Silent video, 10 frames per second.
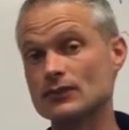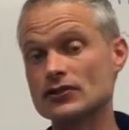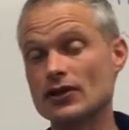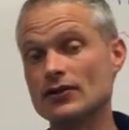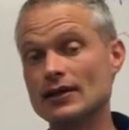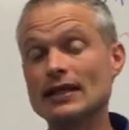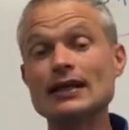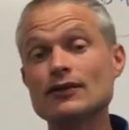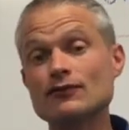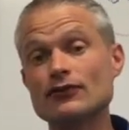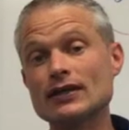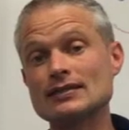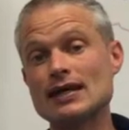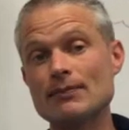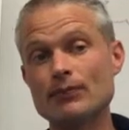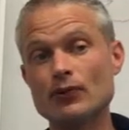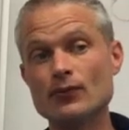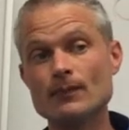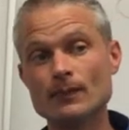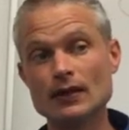So in England, for
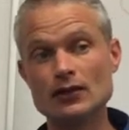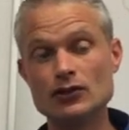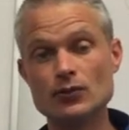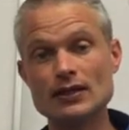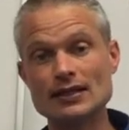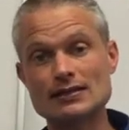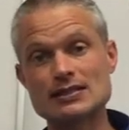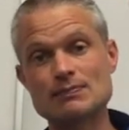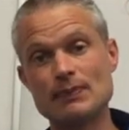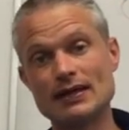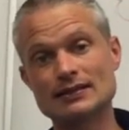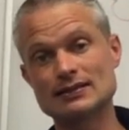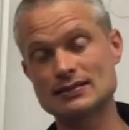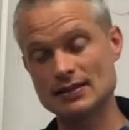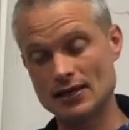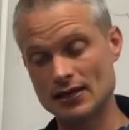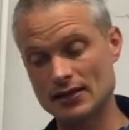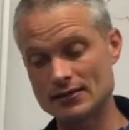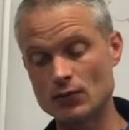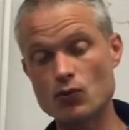example, you wouldn't expect
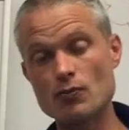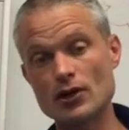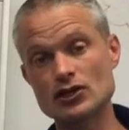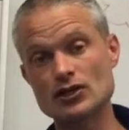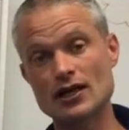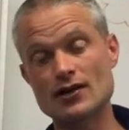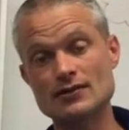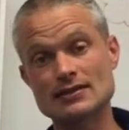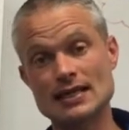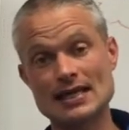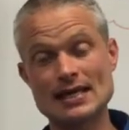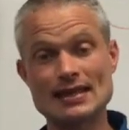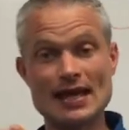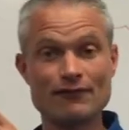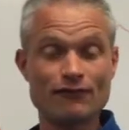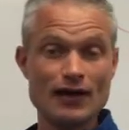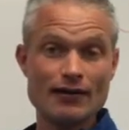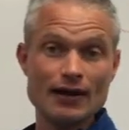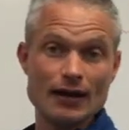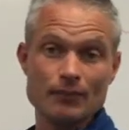the warm ocean currents to get that
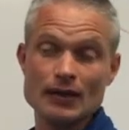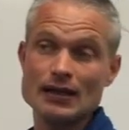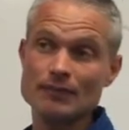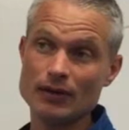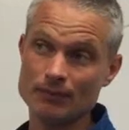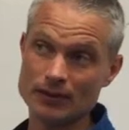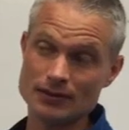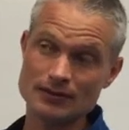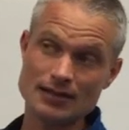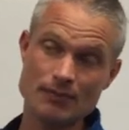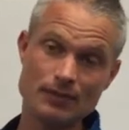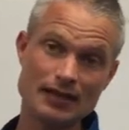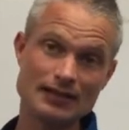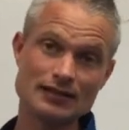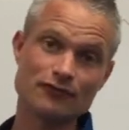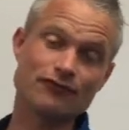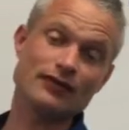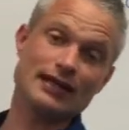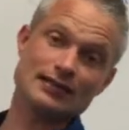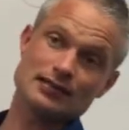far up, but because they're being
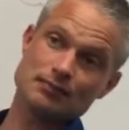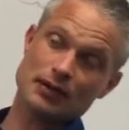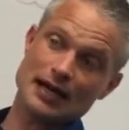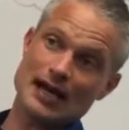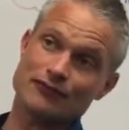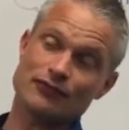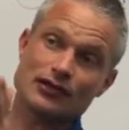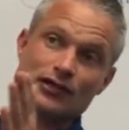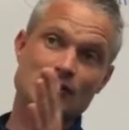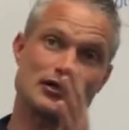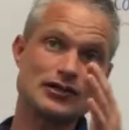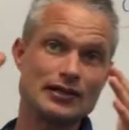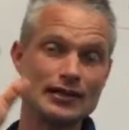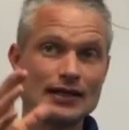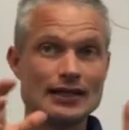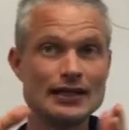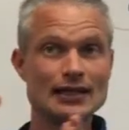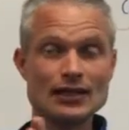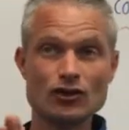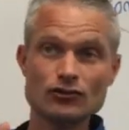deflected by Africa and
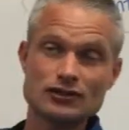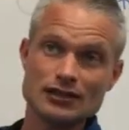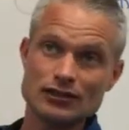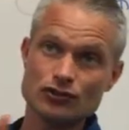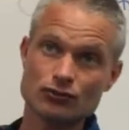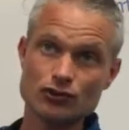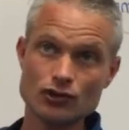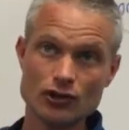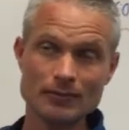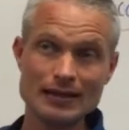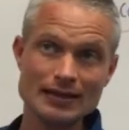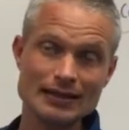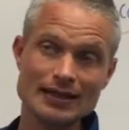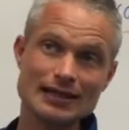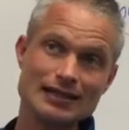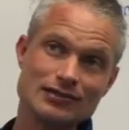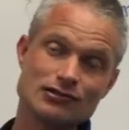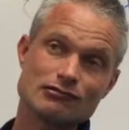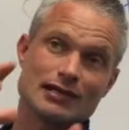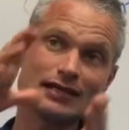hitting continental Europe, they're getting
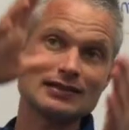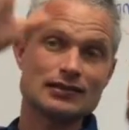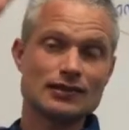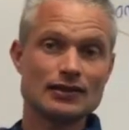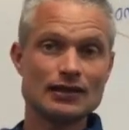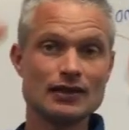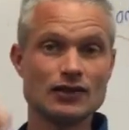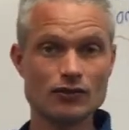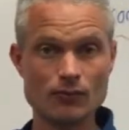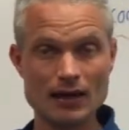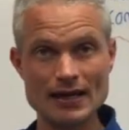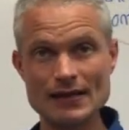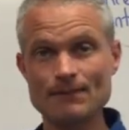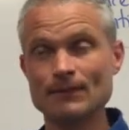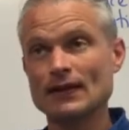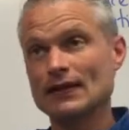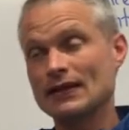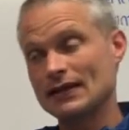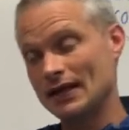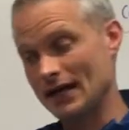directed in a way
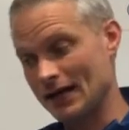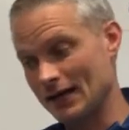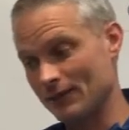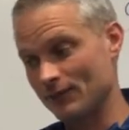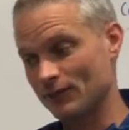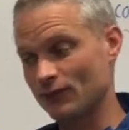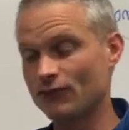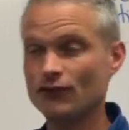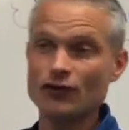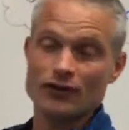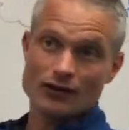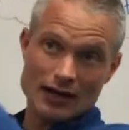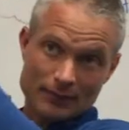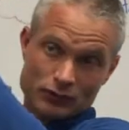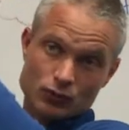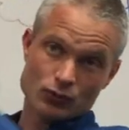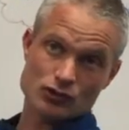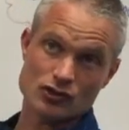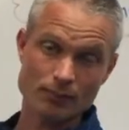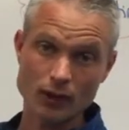further up
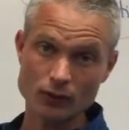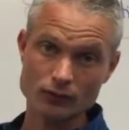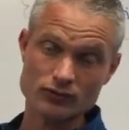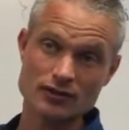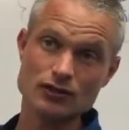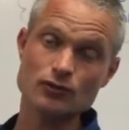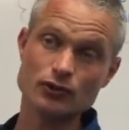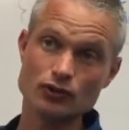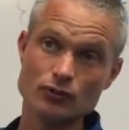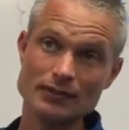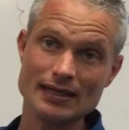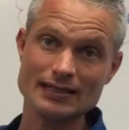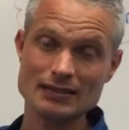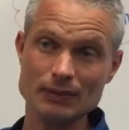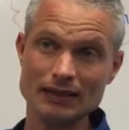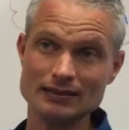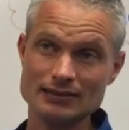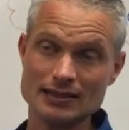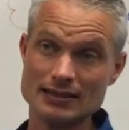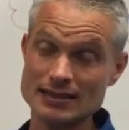towards the poles than you would normally
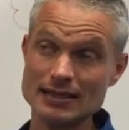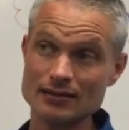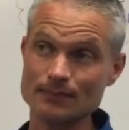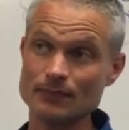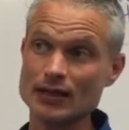expect to see them.